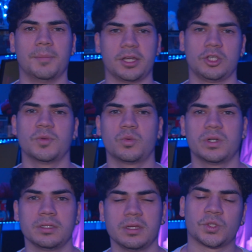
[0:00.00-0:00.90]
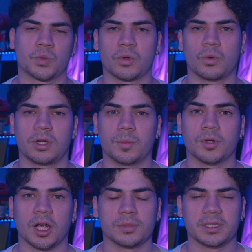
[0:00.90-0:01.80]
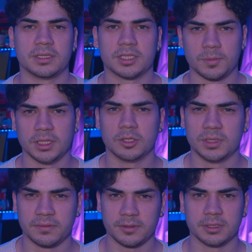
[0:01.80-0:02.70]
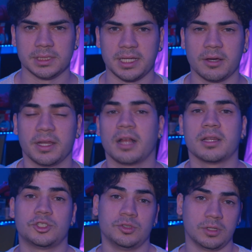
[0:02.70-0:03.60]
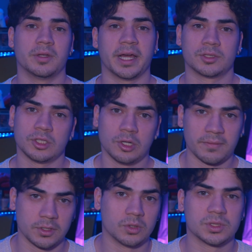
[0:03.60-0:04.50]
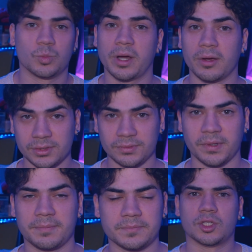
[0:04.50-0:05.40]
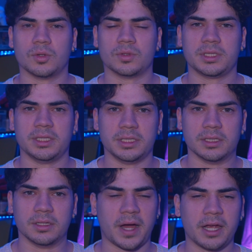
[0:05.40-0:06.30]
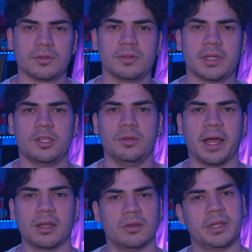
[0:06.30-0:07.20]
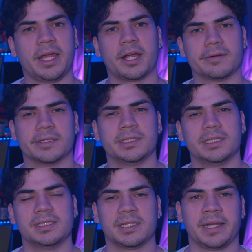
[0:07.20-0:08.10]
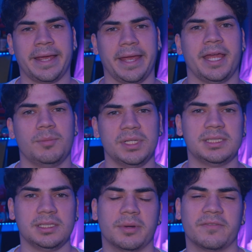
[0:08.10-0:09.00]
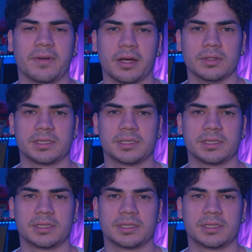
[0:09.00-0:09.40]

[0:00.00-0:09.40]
Metahuman one, things weren't working properly, and it took me a little bit to figure this out. And I'll let you know now, so you don't have to go somewhere else, right? So the file that you download the hair in is an ABC file.